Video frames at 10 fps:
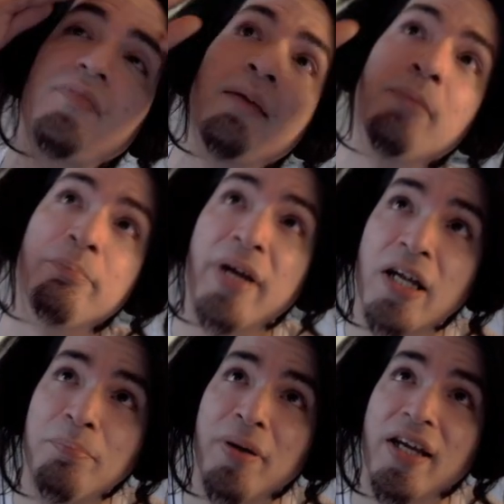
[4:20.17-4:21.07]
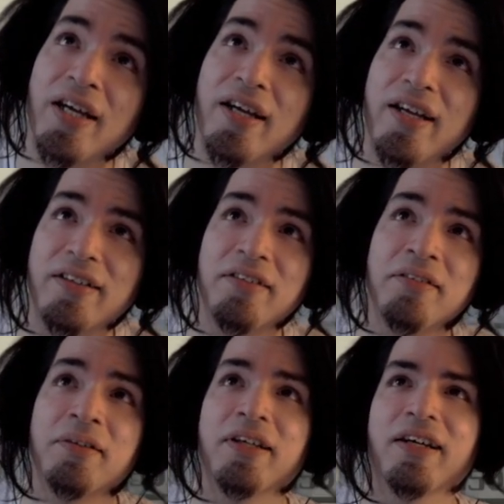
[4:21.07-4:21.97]
my Bear Pig,
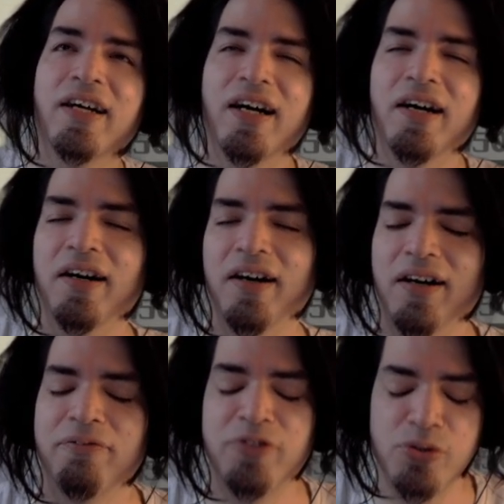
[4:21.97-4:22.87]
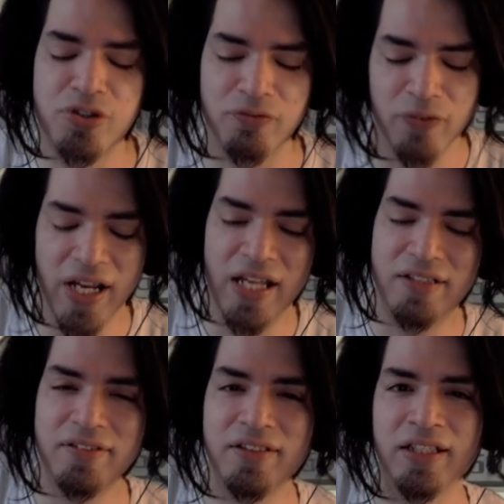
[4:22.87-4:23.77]
Future
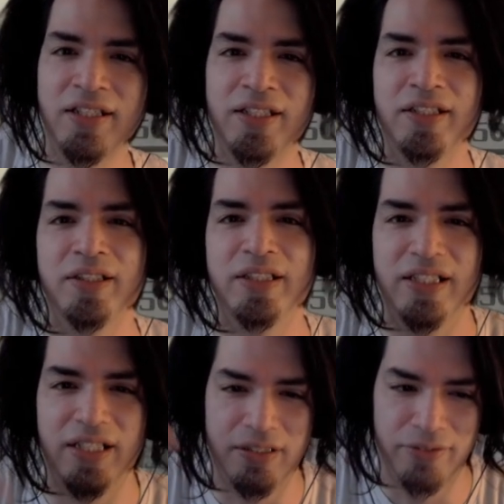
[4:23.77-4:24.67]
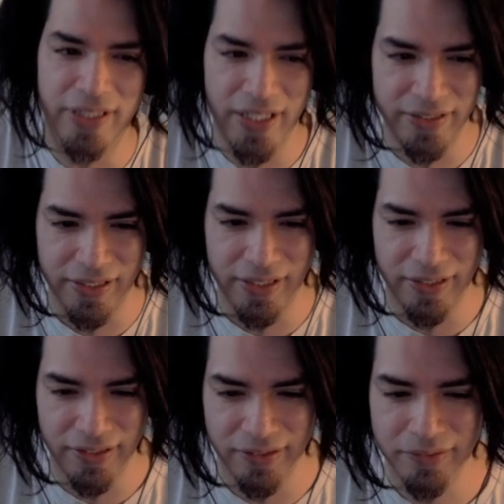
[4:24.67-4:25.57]
Randy,
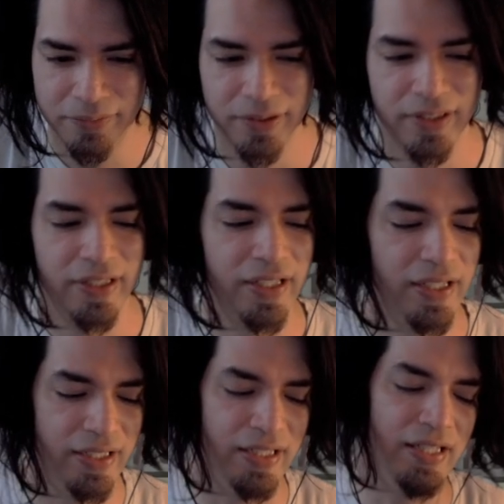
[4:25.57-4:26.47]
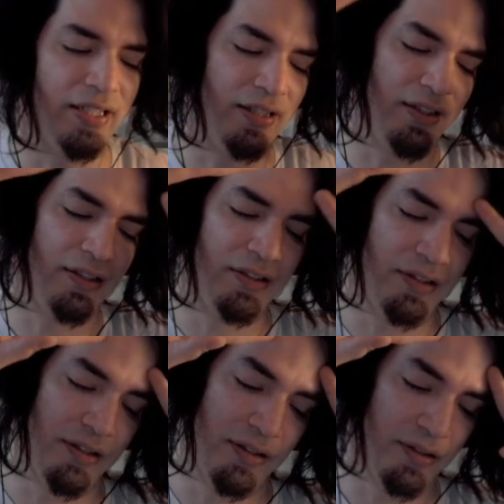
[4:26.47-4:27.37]
Henrietta, and
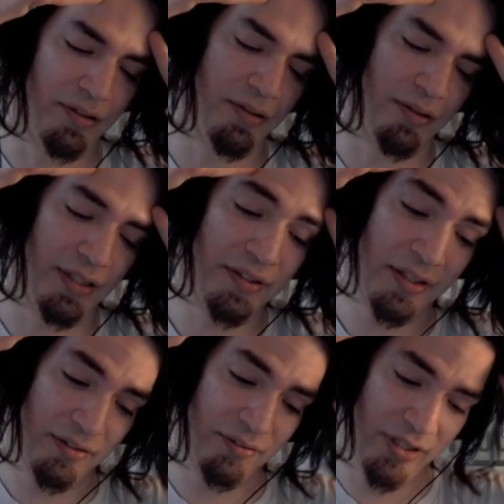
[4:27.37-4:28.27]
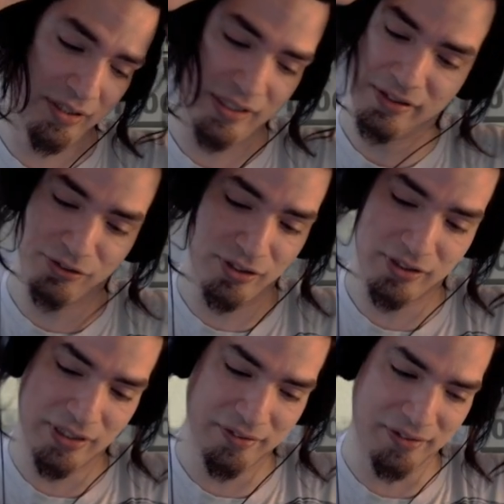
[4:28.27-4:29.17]
that's it, right? Yeah, there's
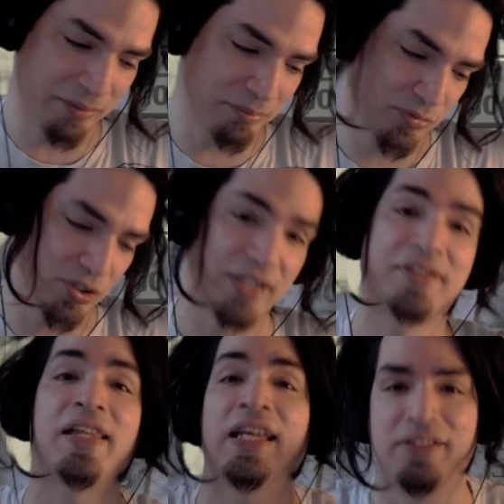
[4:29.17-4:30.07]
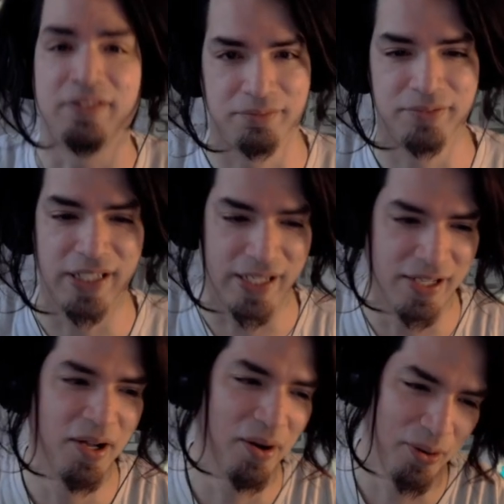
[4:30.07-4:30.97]
nothing else. Satan, yeah.
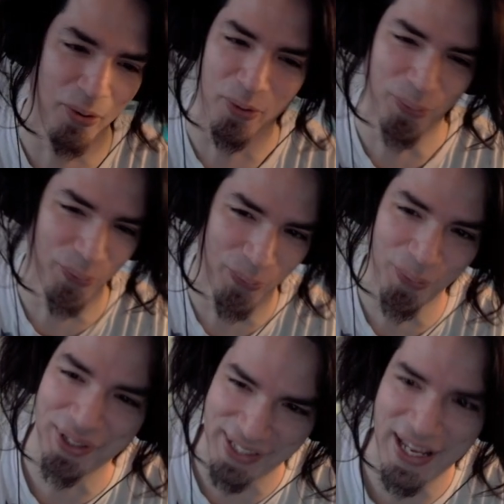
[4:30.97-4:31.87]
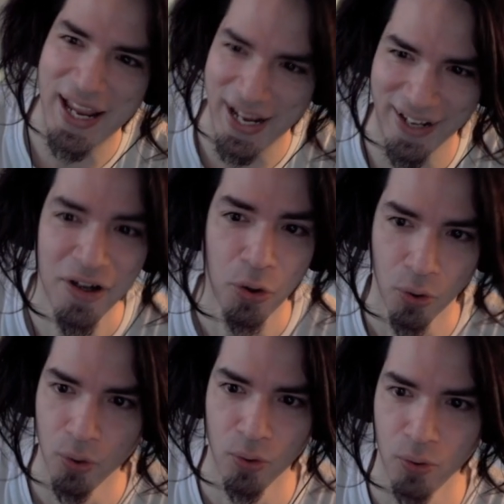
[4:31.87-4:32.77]
Oh yeah.
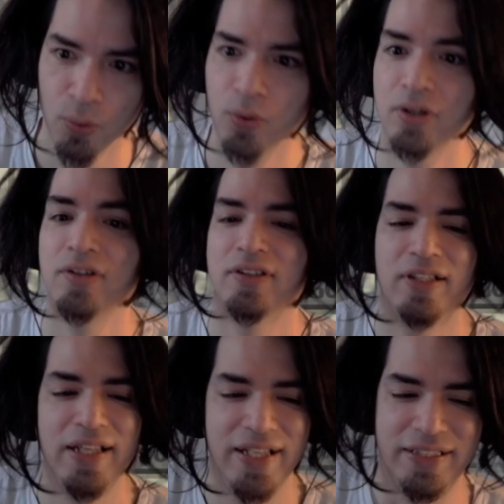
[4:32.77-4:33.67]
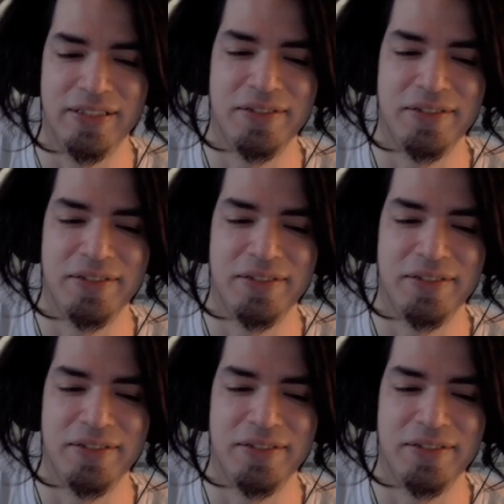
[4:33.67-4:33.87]
And